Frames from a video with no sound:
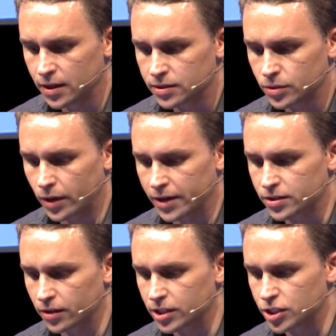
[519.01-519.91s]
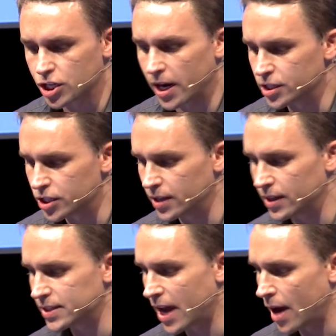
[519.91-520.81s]
So when I start to change it in the
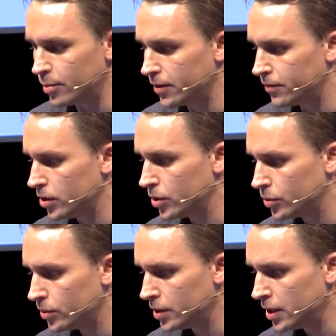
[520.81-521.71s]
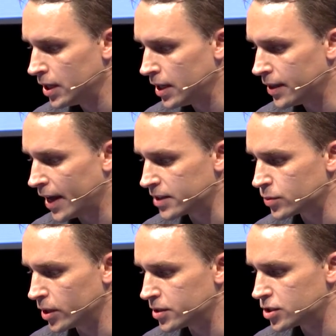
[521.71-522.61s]
tablet view, that's
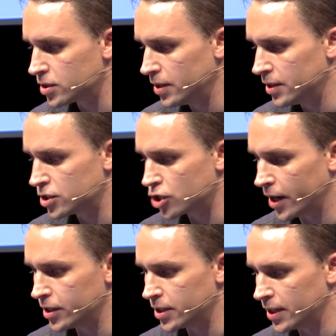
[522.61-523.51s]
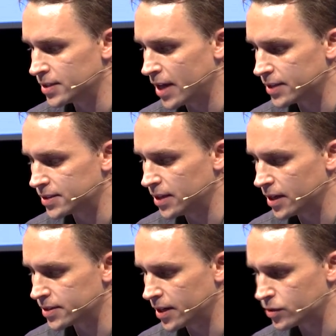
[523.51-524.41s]
what it is changing, is that
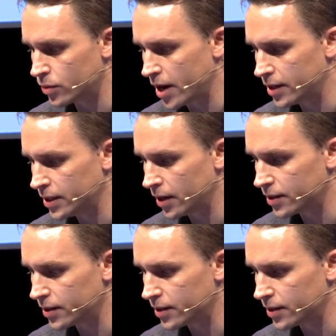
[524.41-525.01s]
CSS right in there.